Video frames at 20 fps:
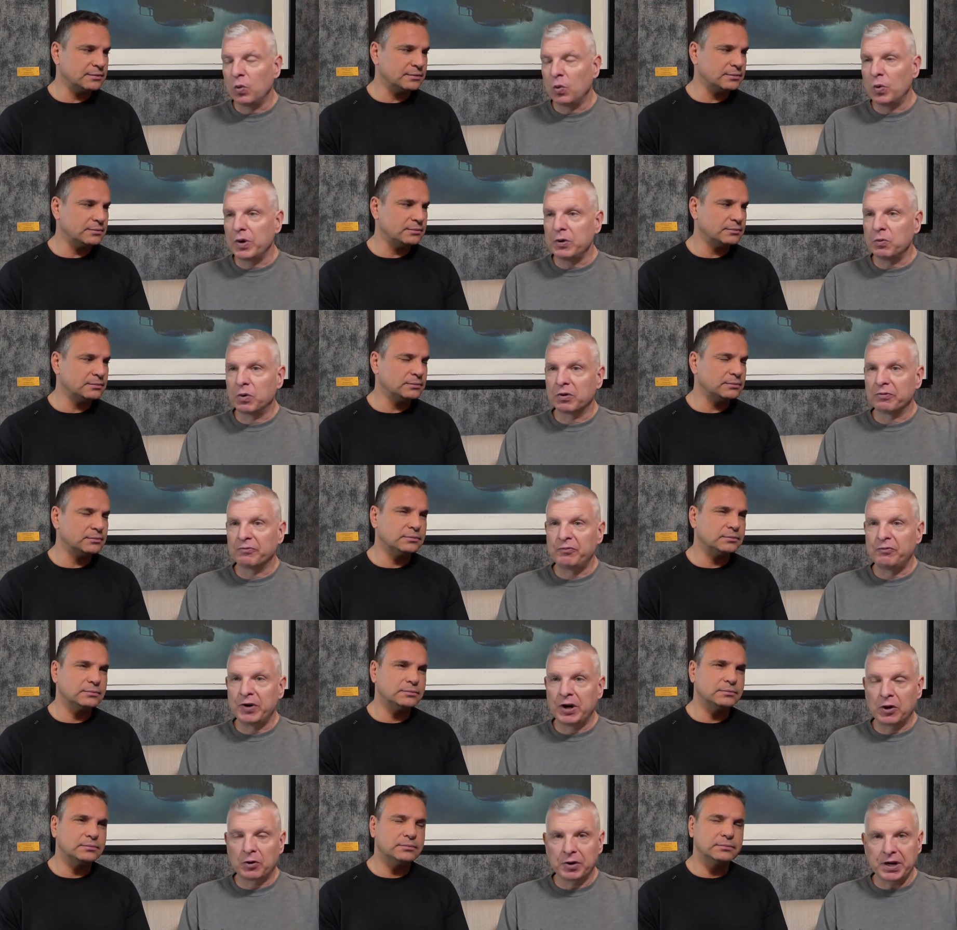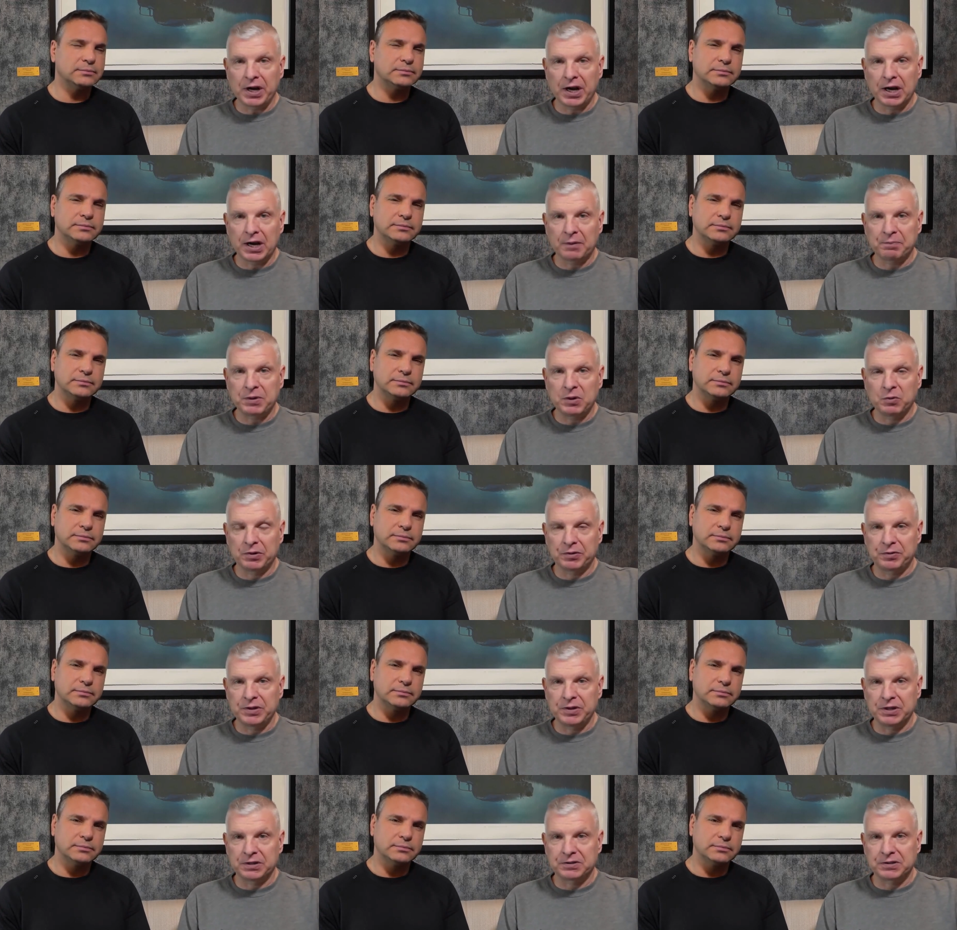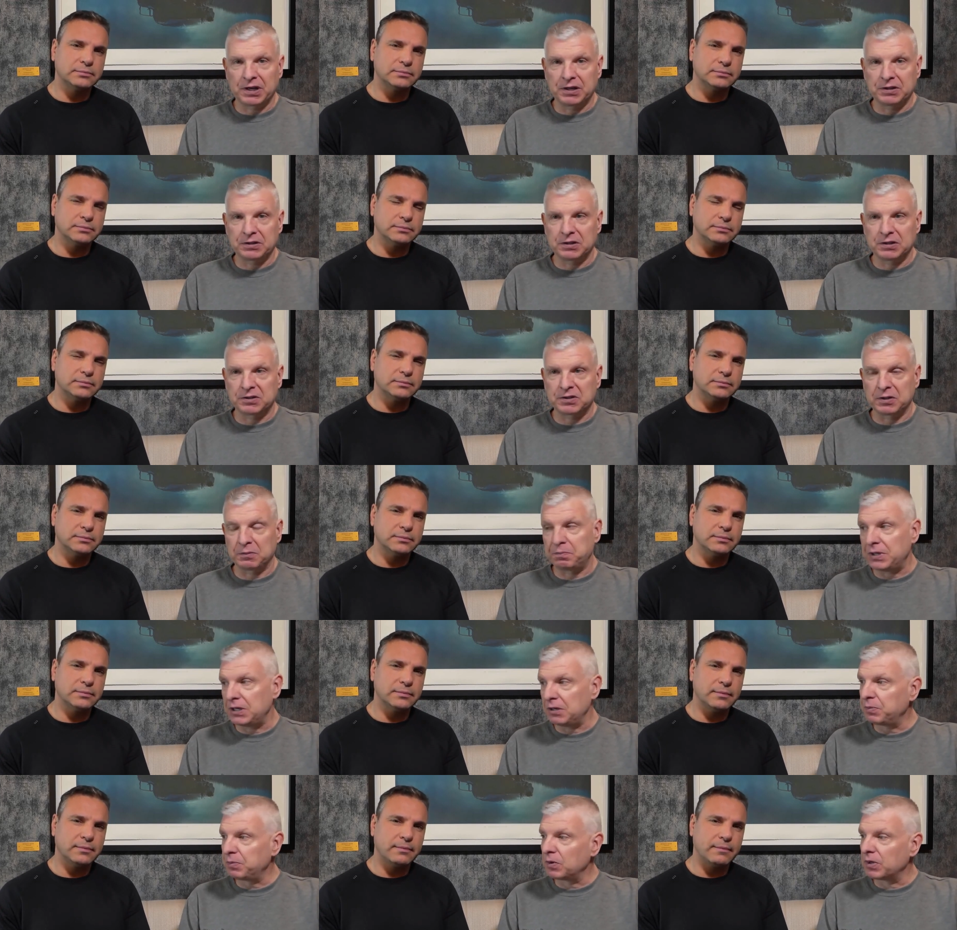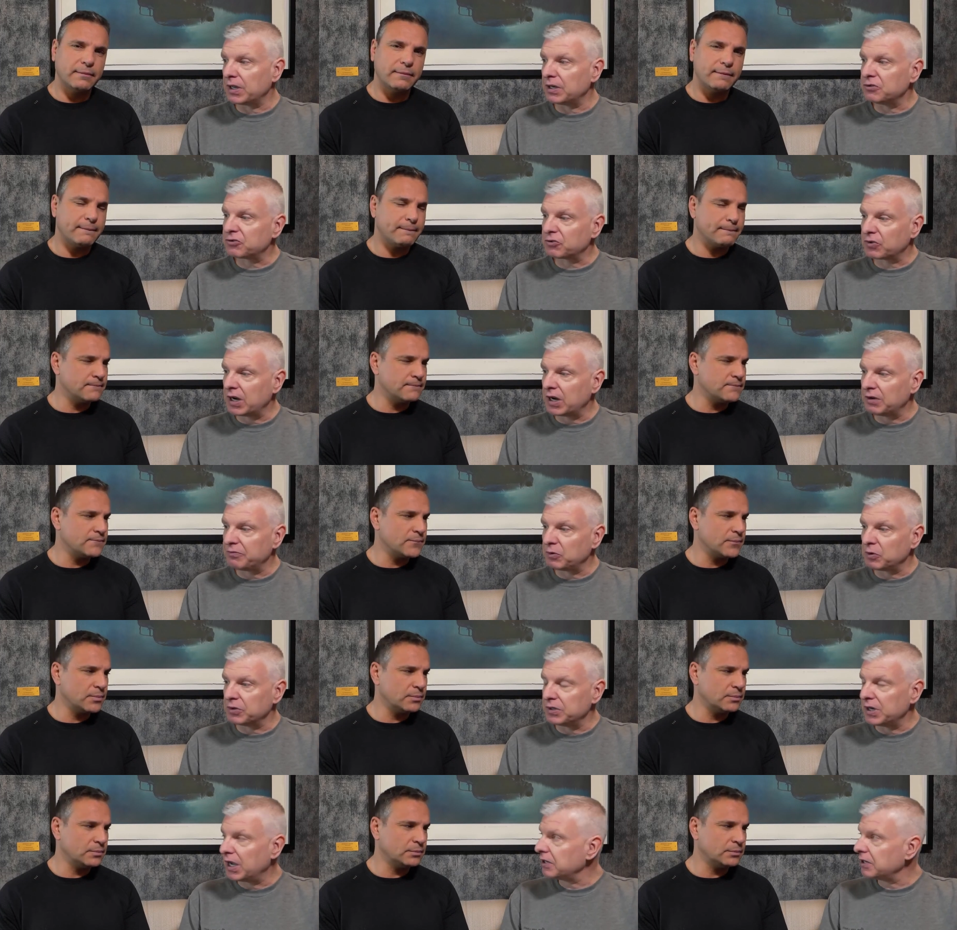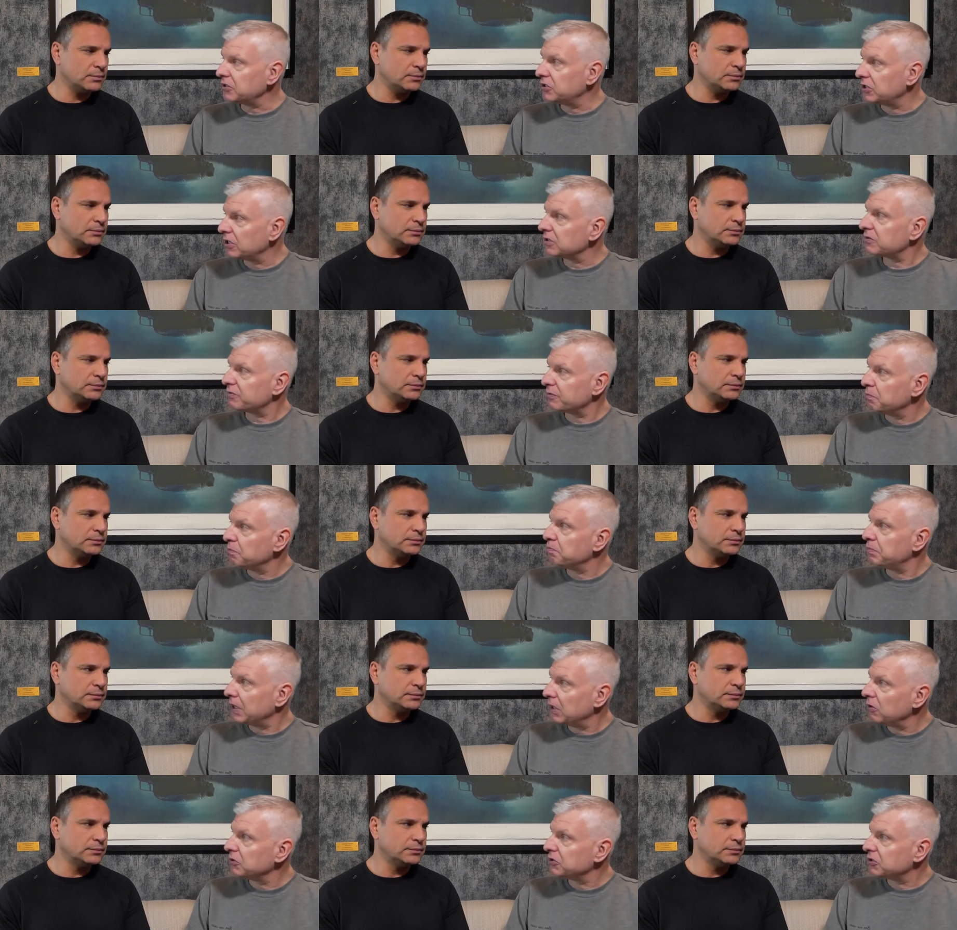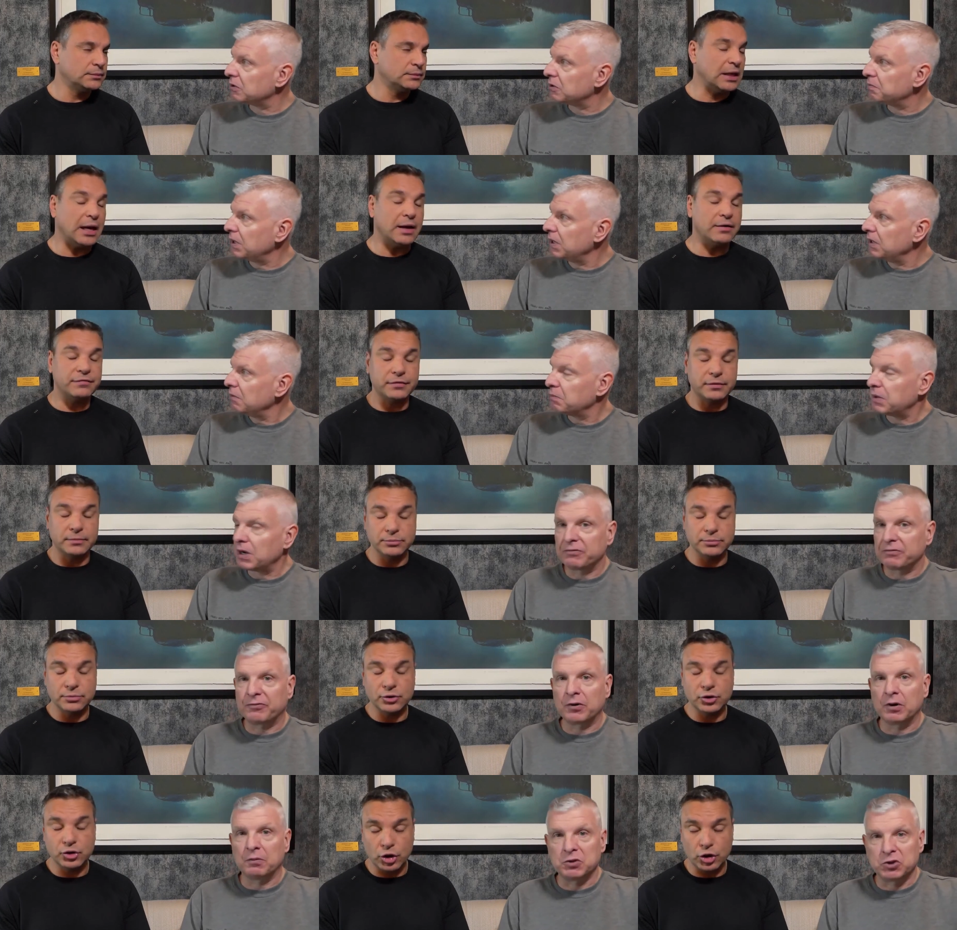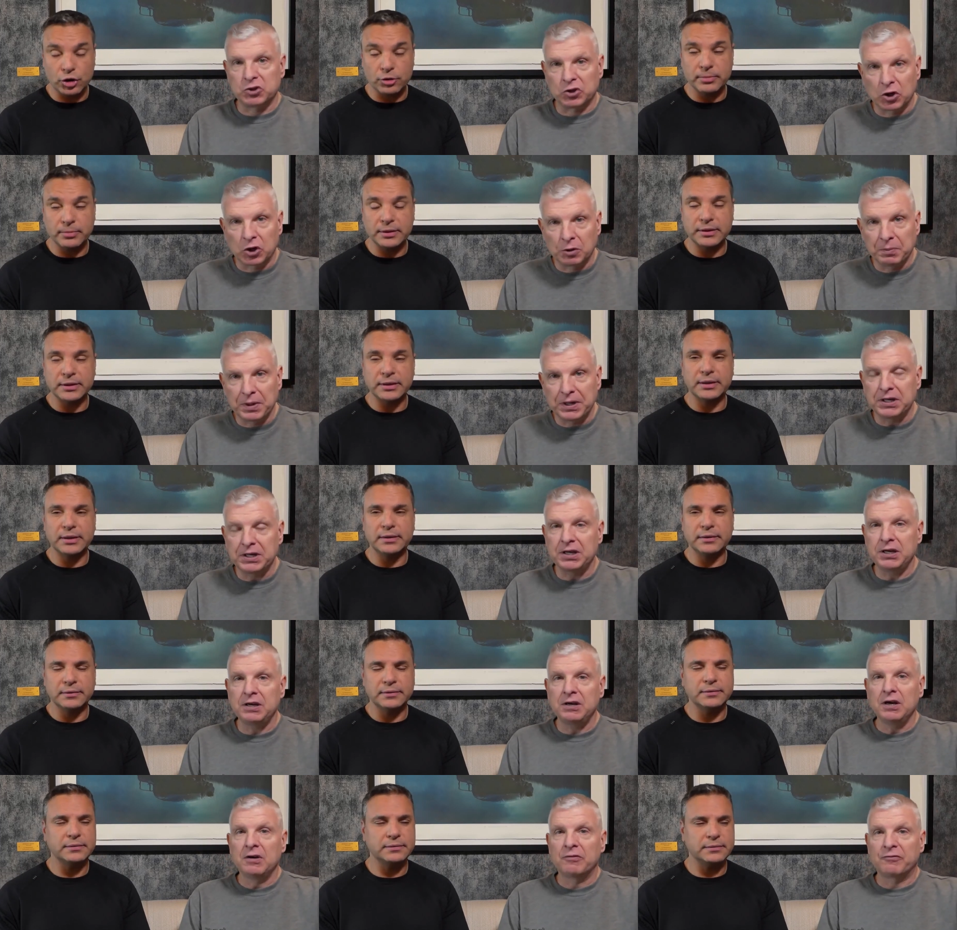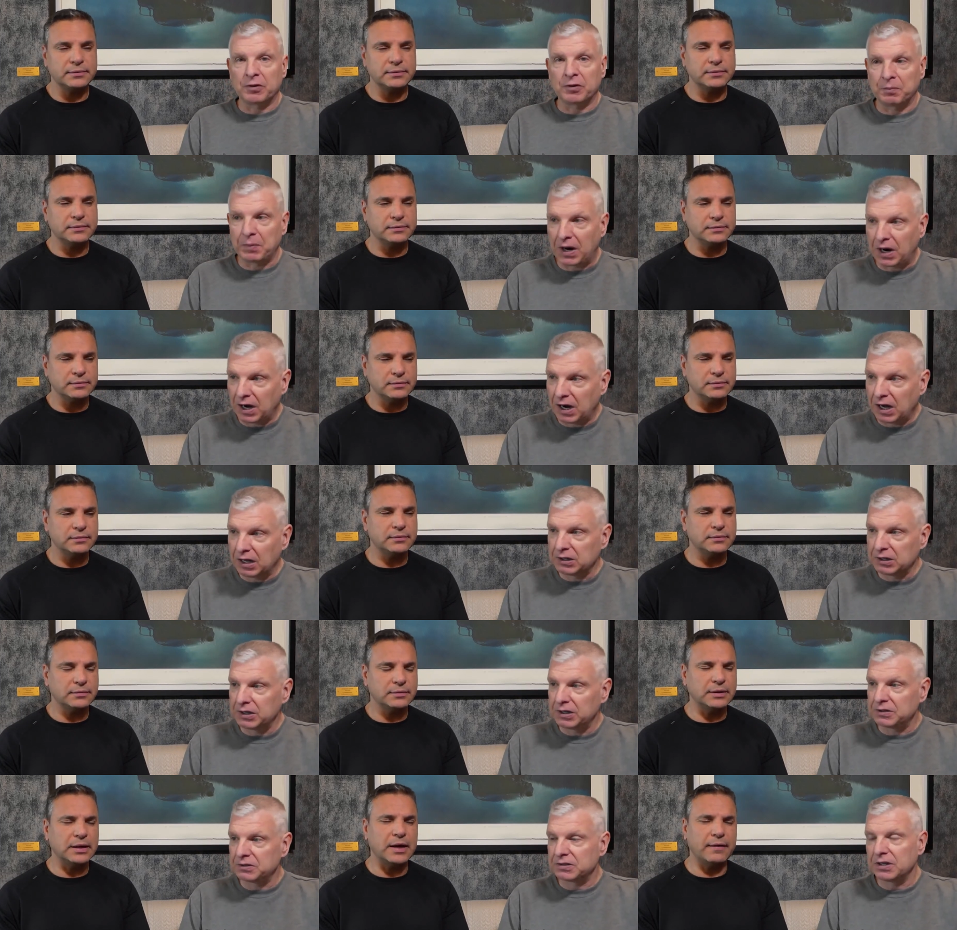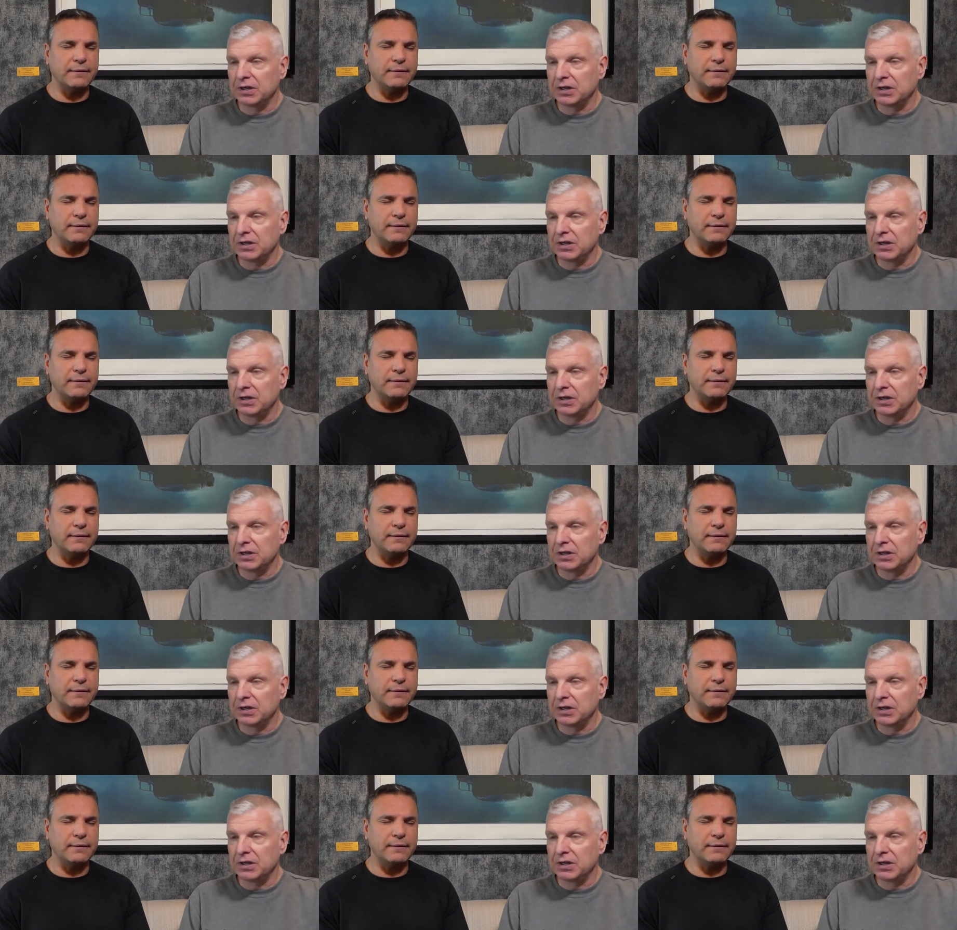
Speaker 1: We were very happy with the attendance, and people had traveled not just from Belgium, yeah, from but from Germany, Germany from Holland.